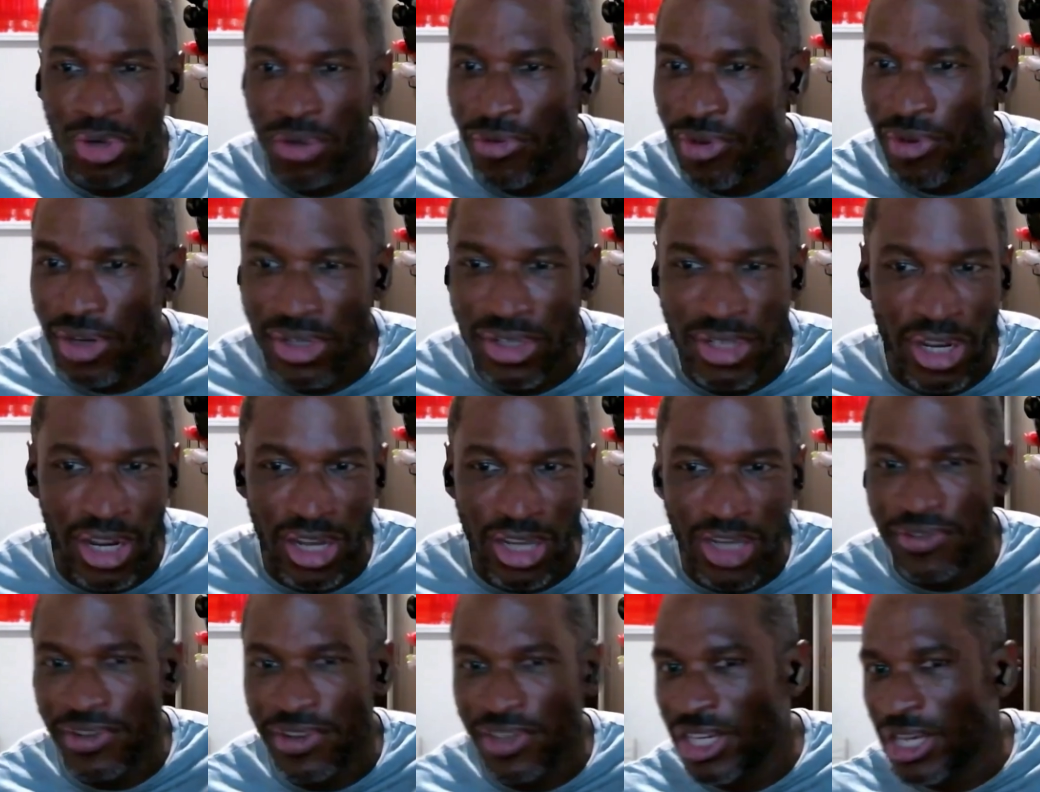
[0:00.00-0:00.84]
whatever it
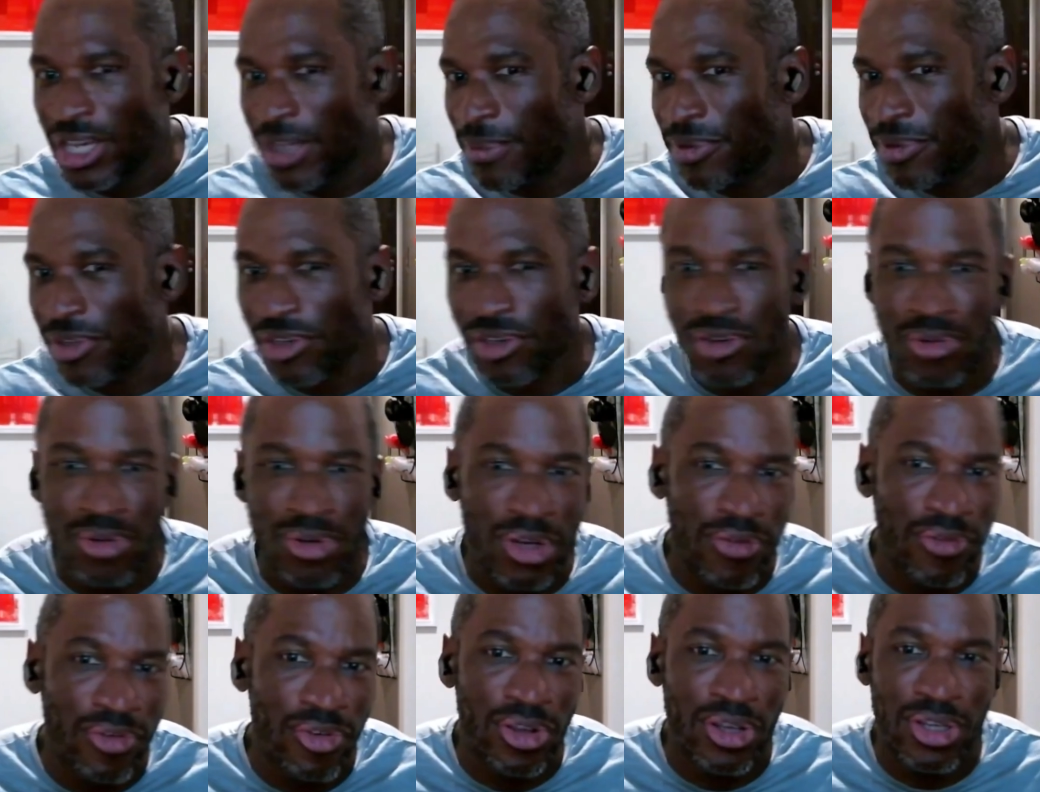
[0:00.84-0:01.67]
takes. Vietnam's going to do
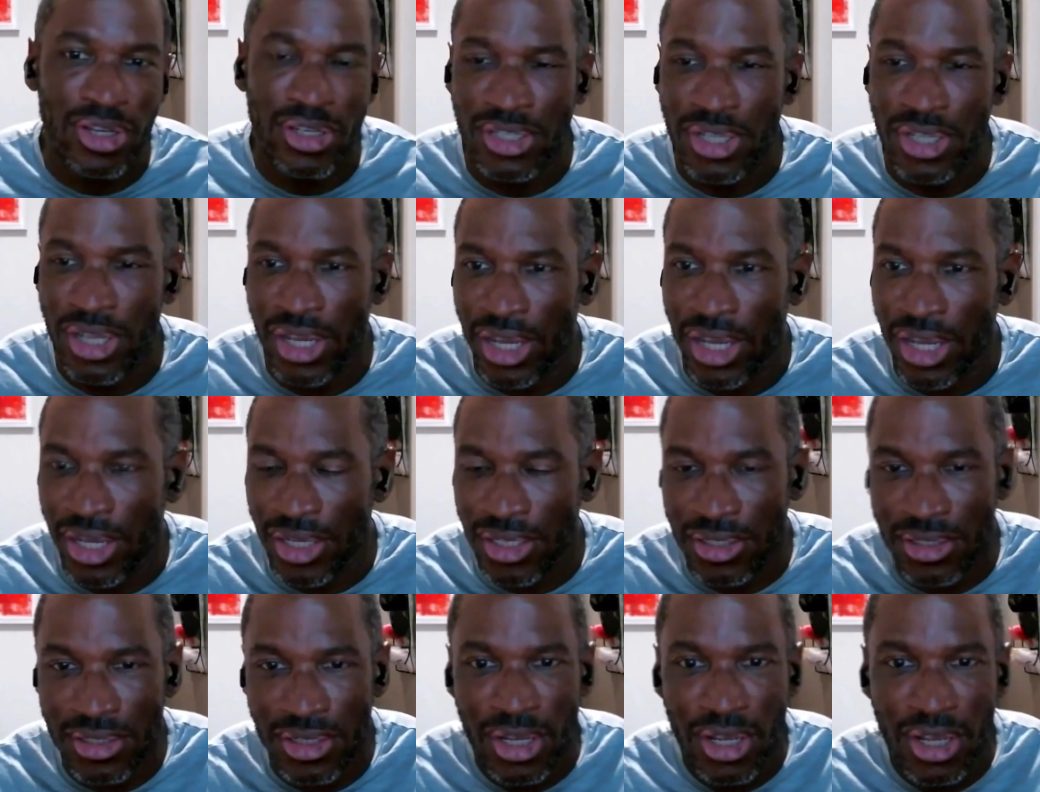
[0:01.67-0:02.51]
whatever it
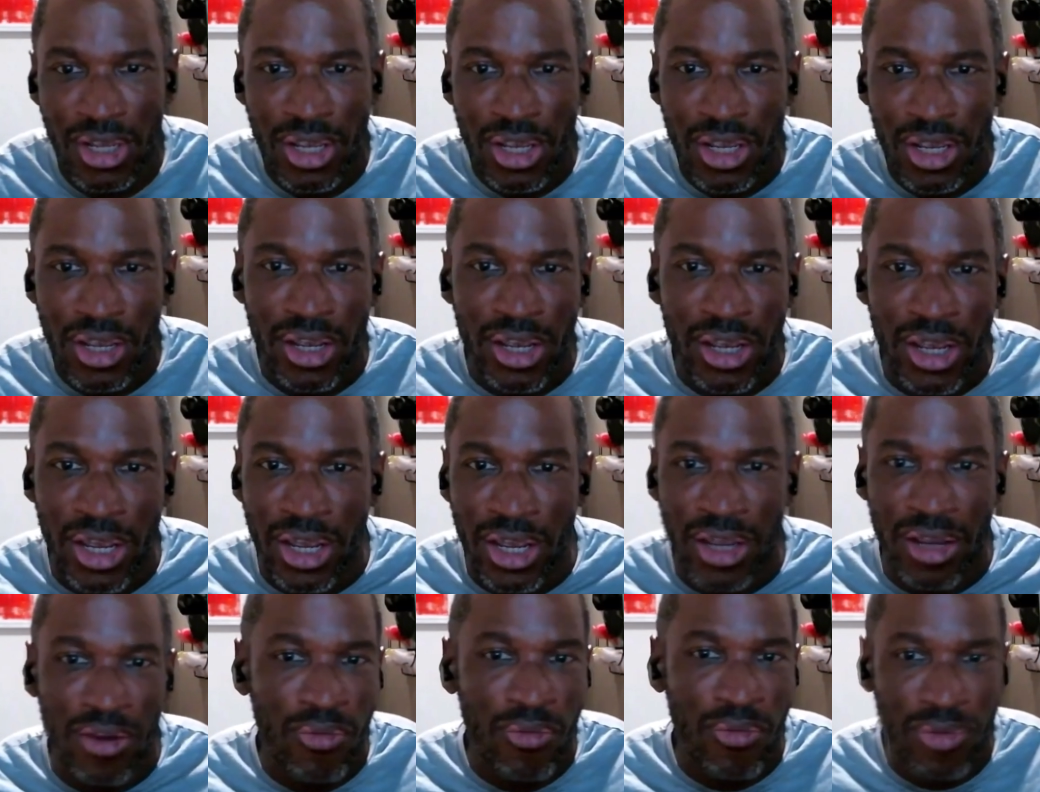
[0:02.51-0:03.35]
takes.
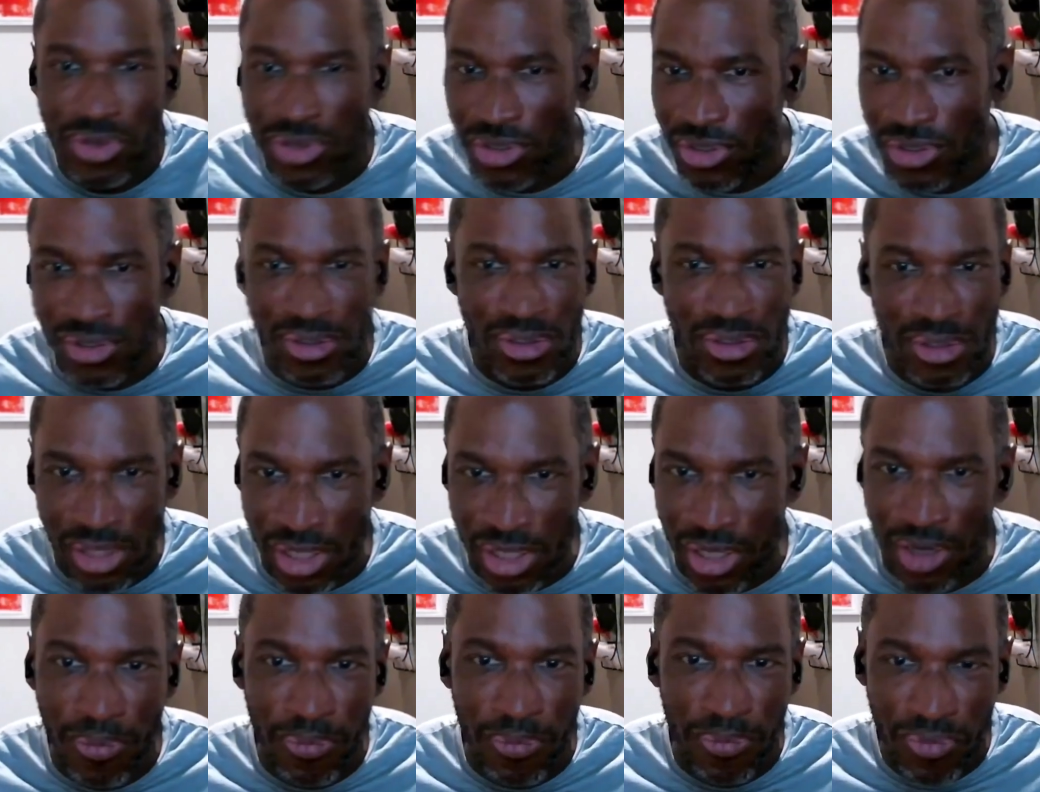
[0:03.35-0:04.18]
And which is,
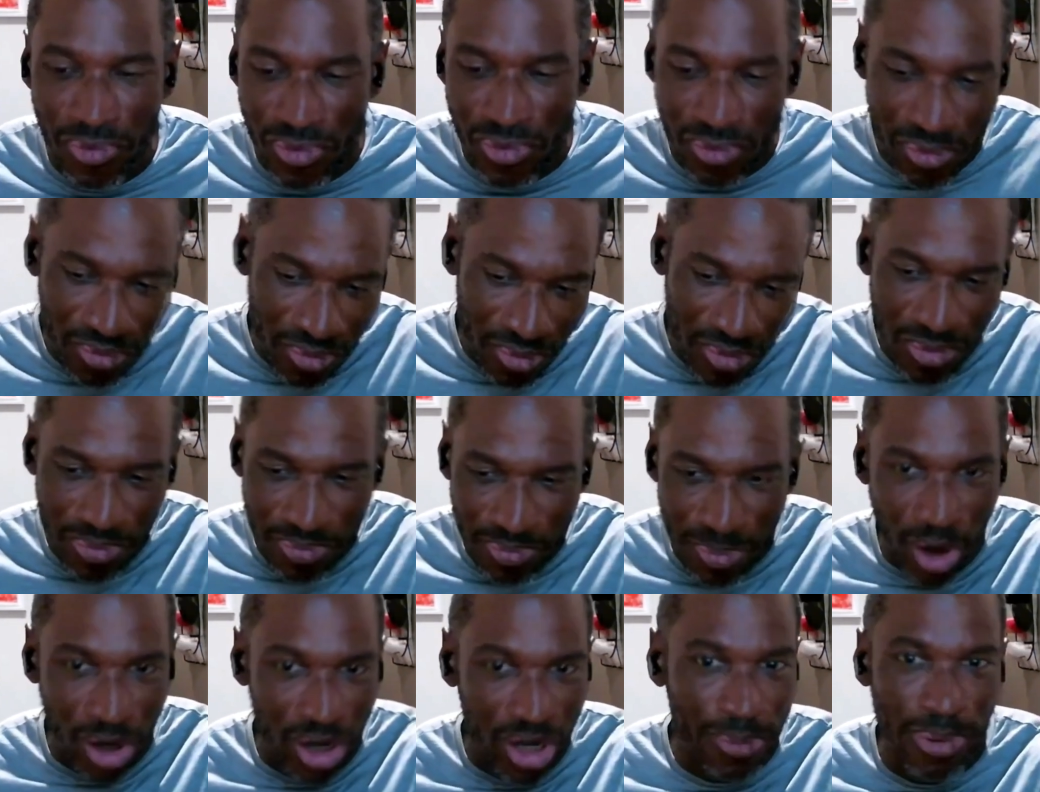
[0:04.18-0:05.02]

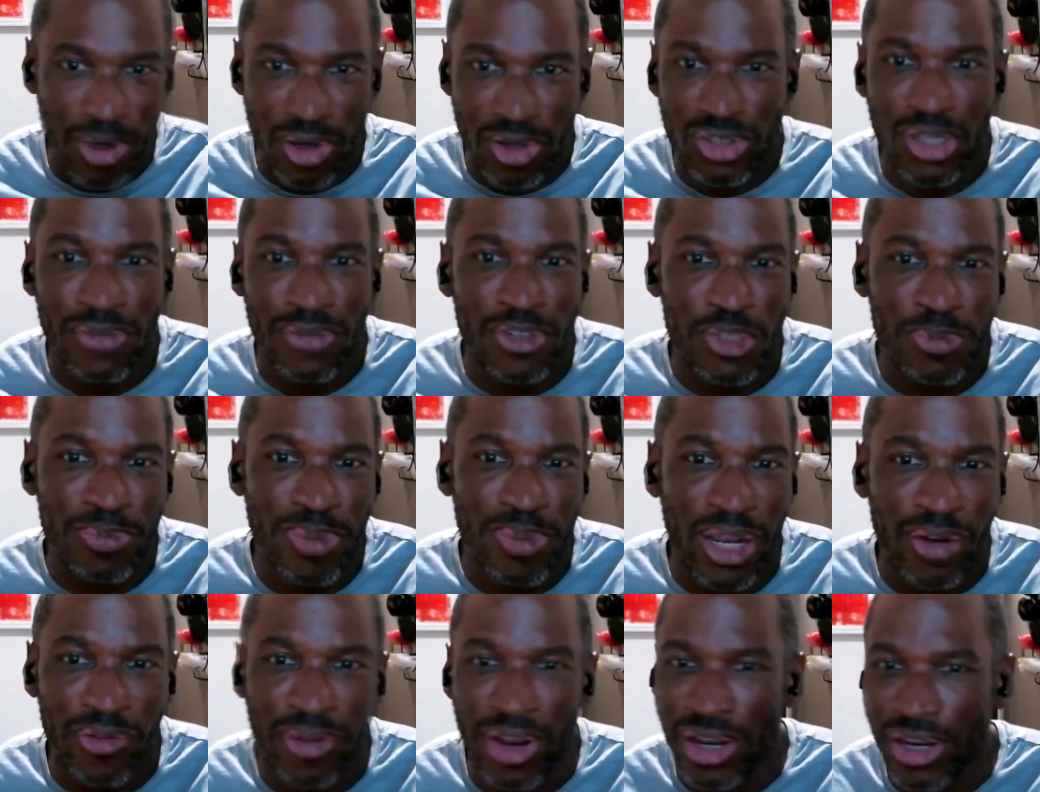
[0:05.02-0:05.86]
part and parcel of his
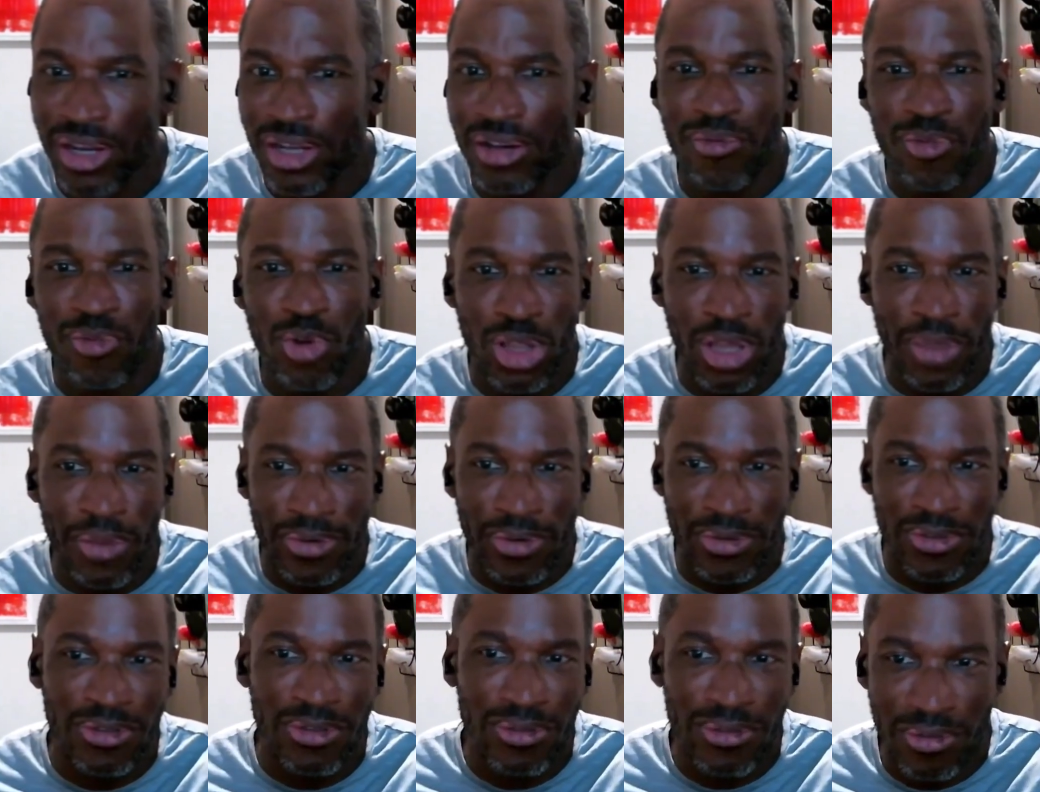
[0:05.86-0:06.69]
plan, right? I'm going to roll
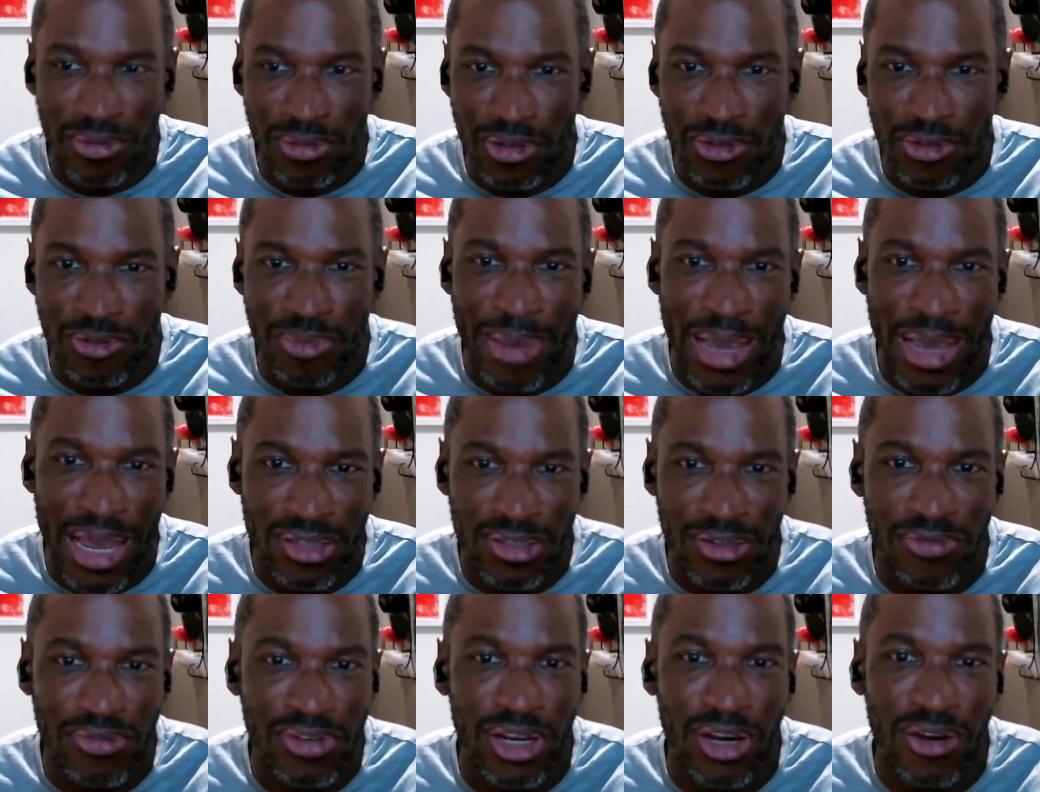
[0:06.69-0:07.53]
out this
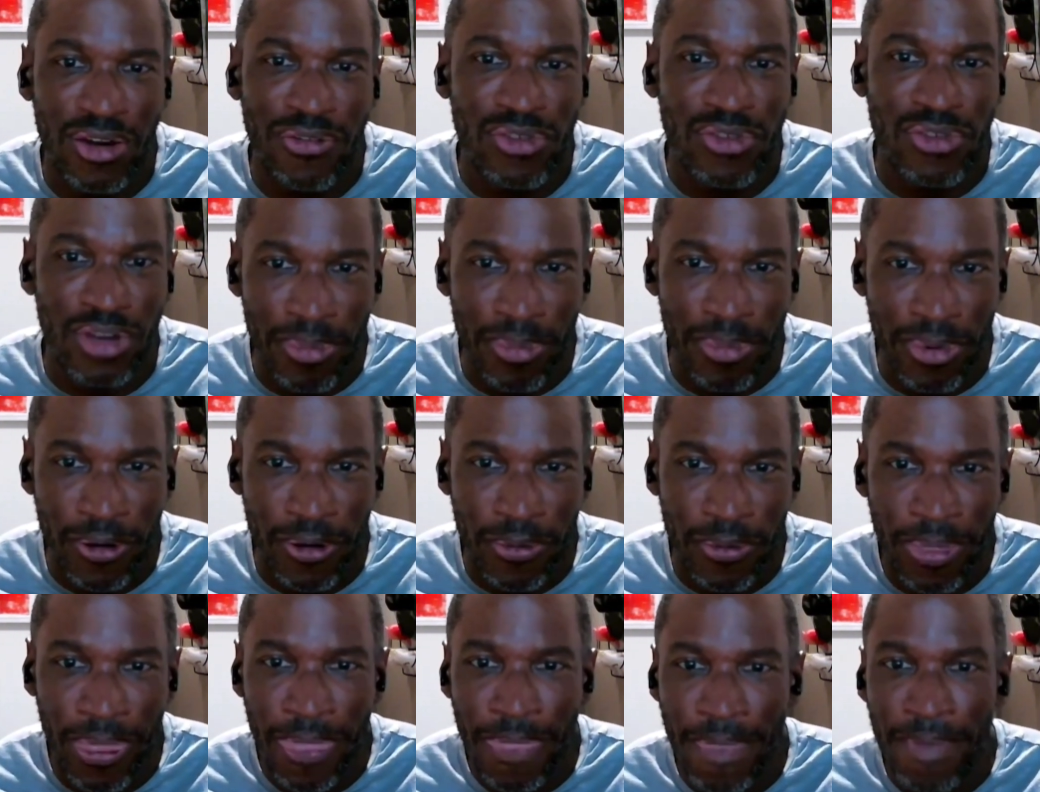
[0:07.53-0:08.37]
massive tariff
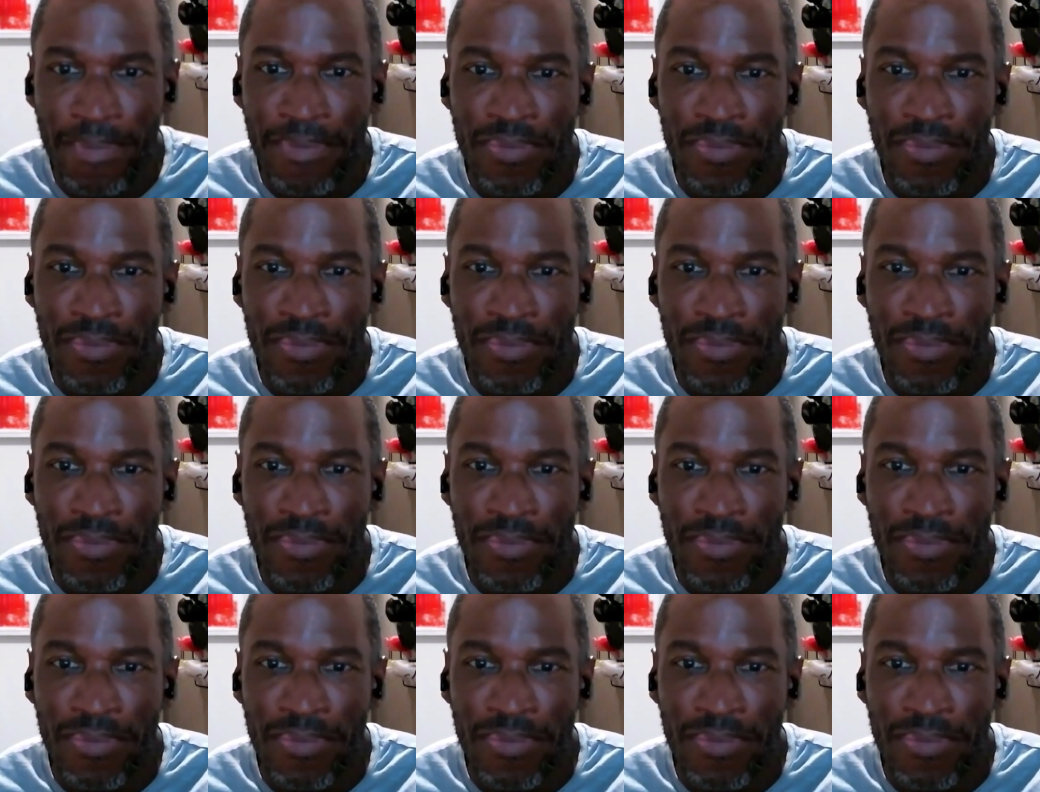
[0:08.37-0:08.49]
number